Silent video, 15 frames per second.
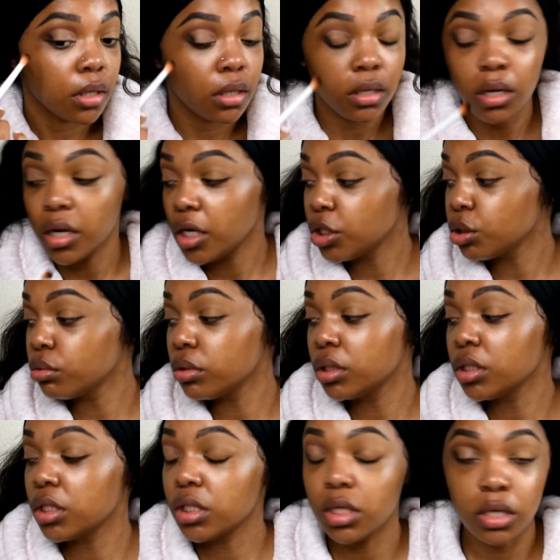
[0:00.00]
And as you
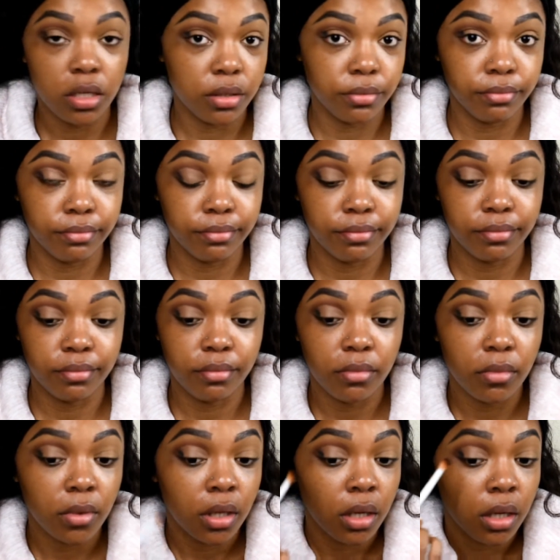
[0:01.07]
can see,
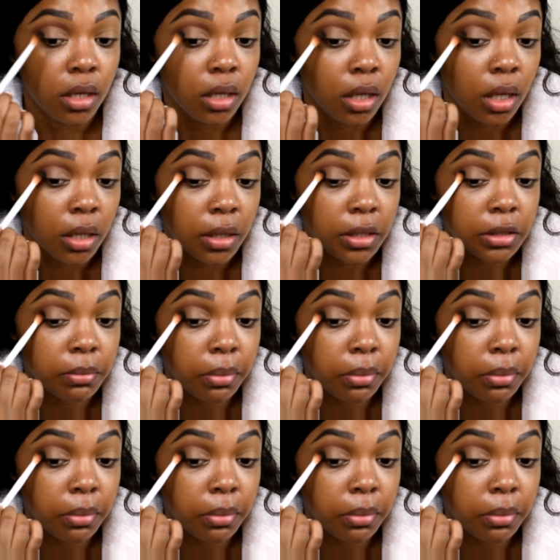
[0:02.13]
this